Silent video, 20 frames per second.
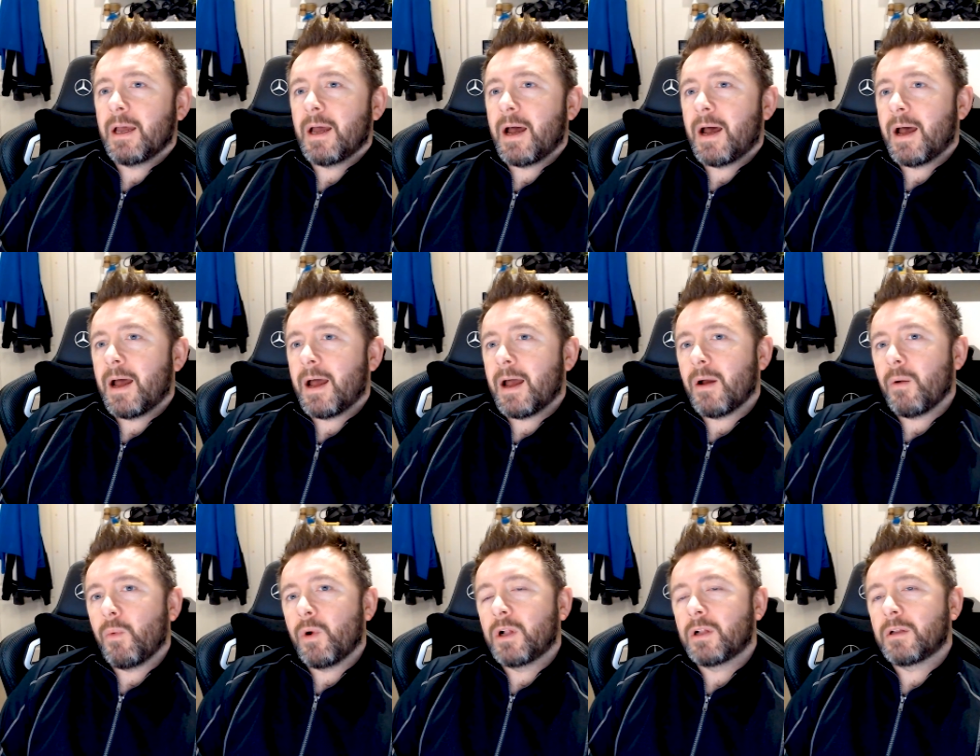
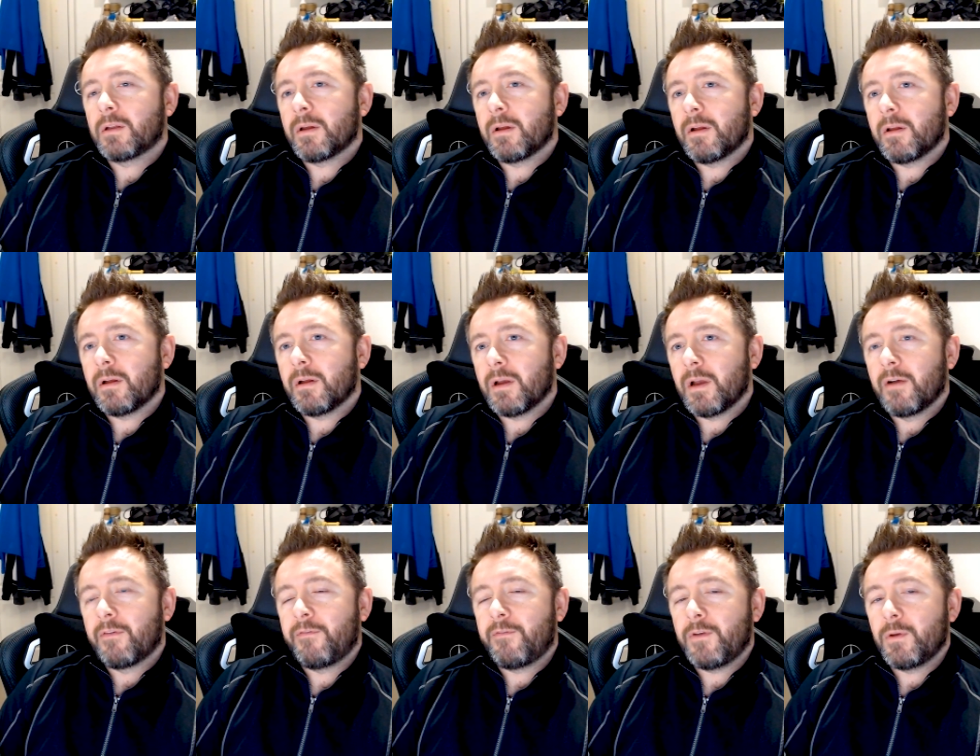Well,
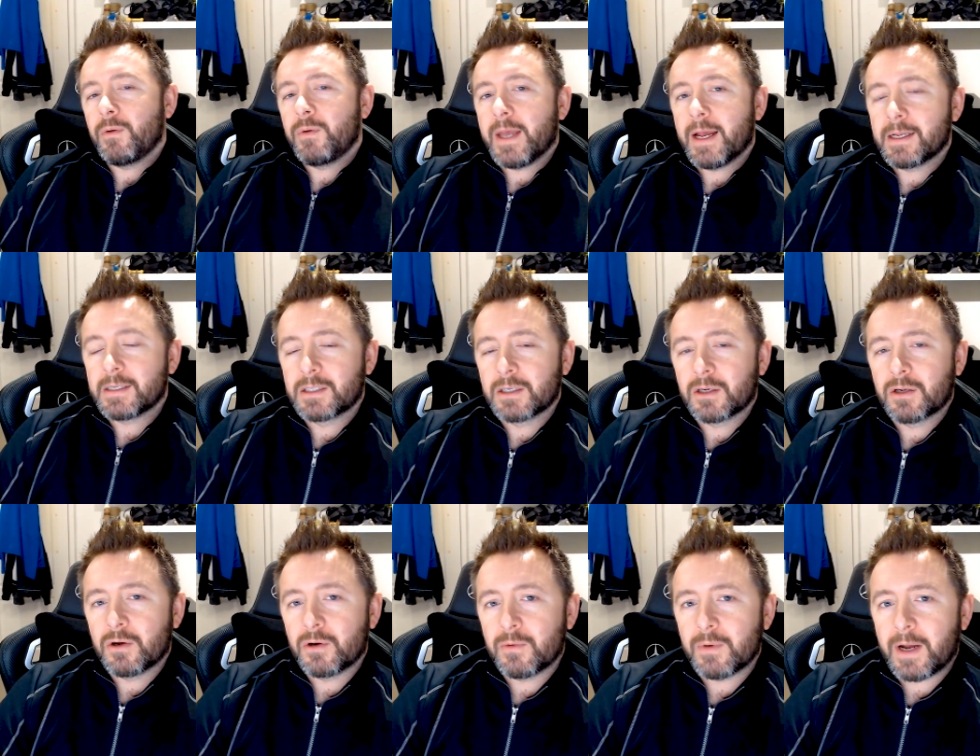a few years
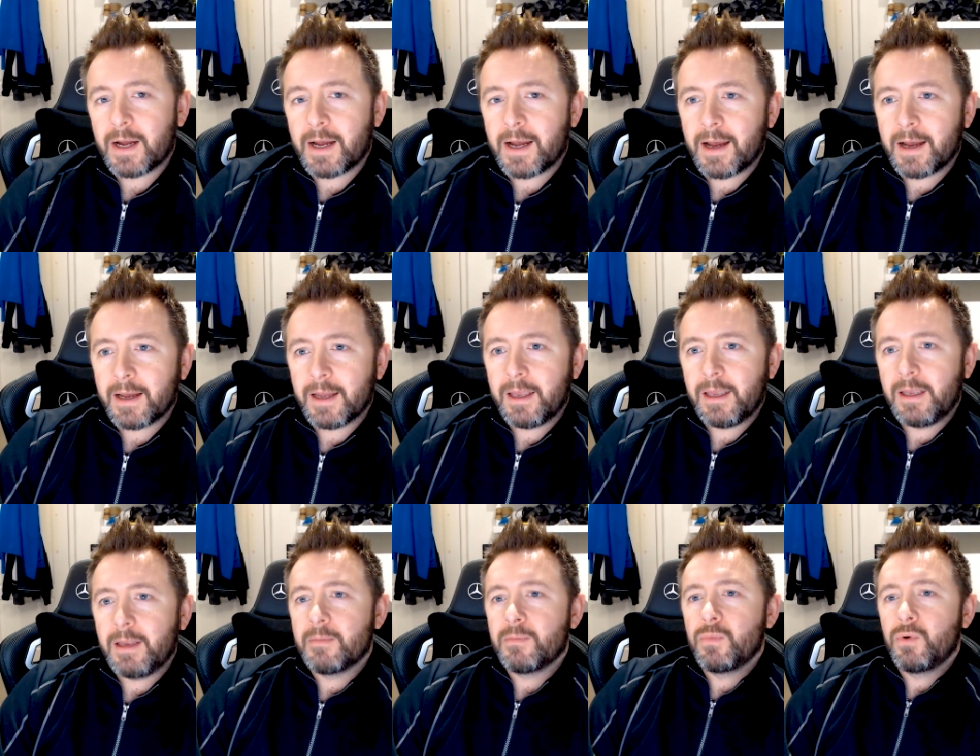ago,
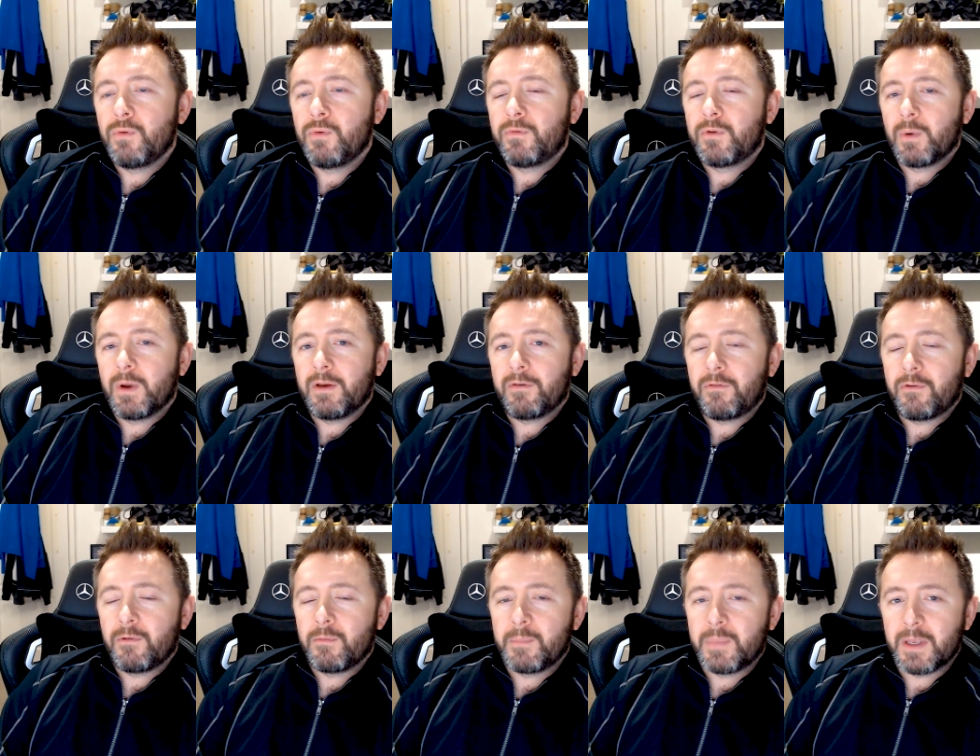I moved away
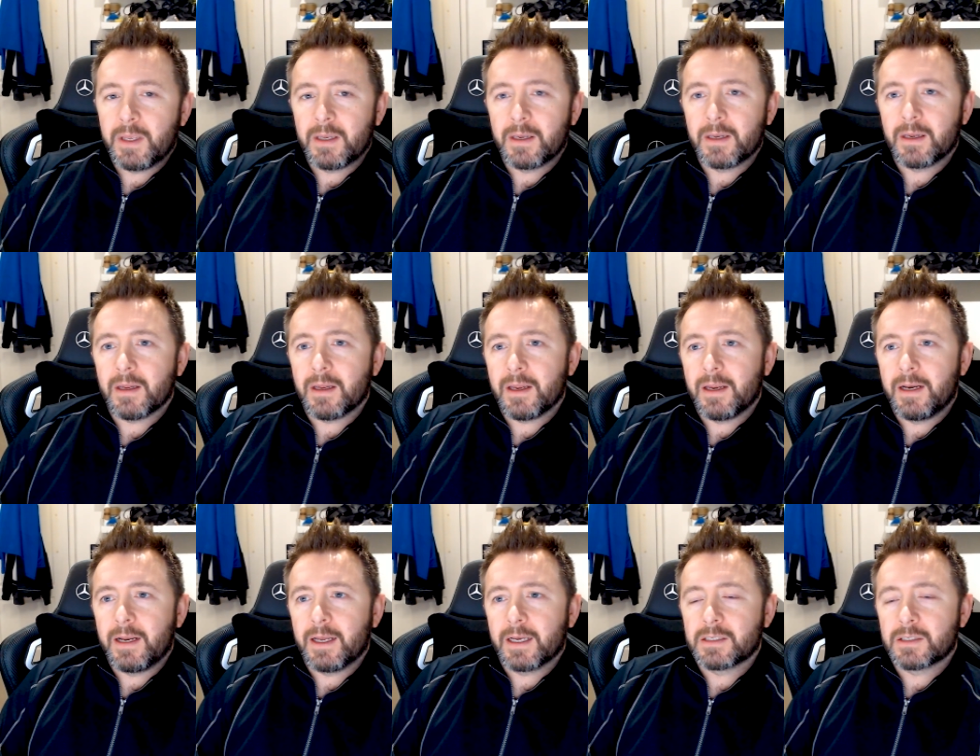from being
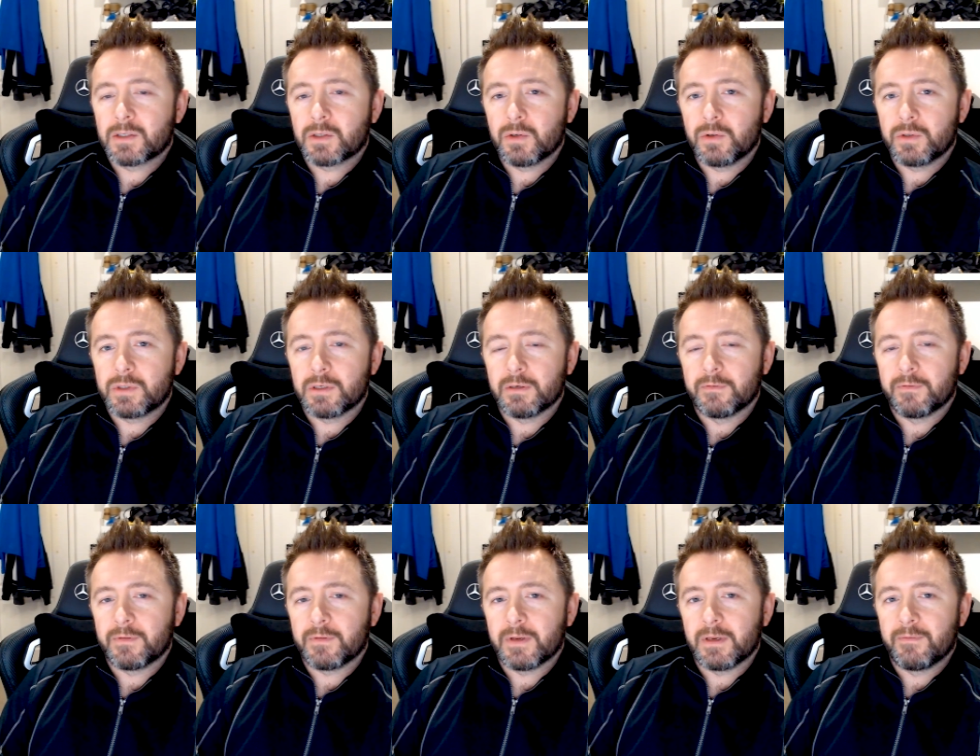an
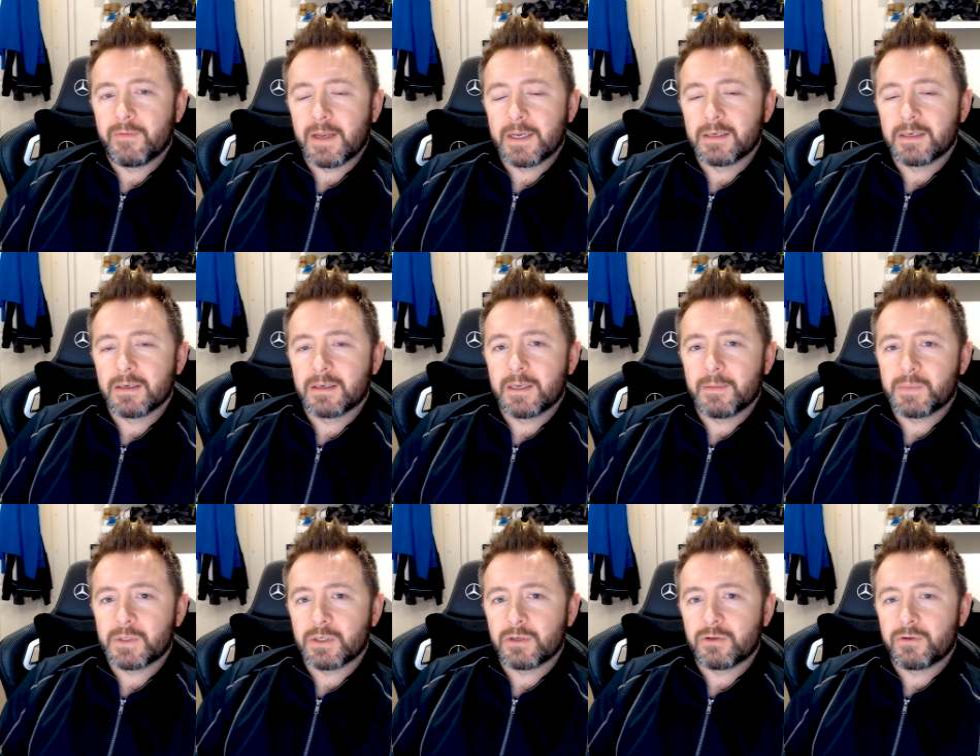exclusive Inventor
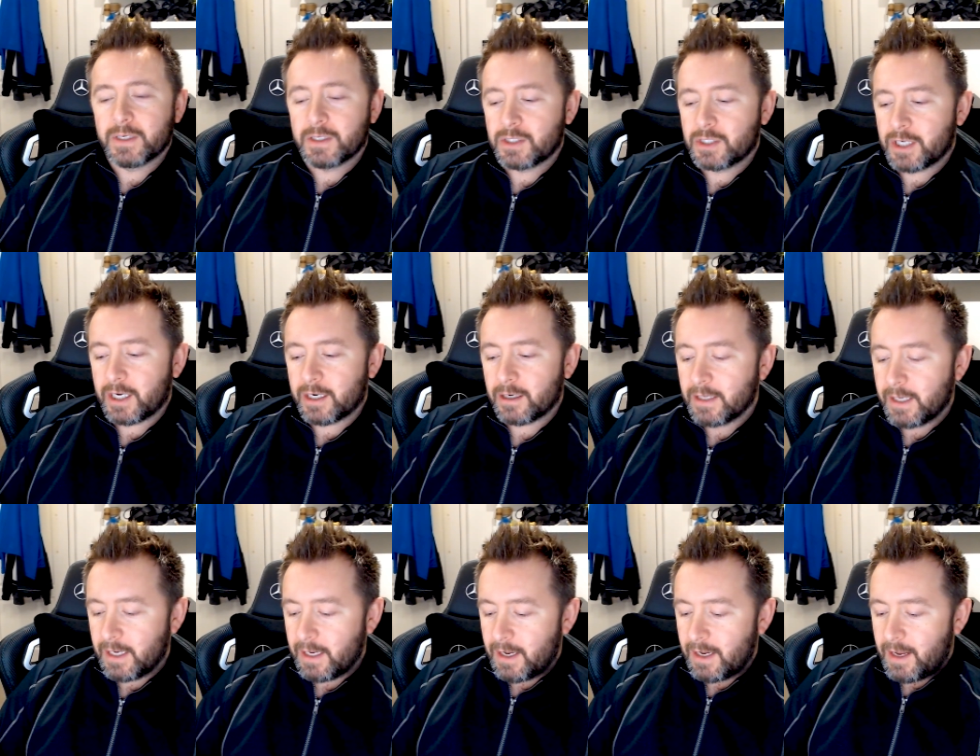tips and tricks channel.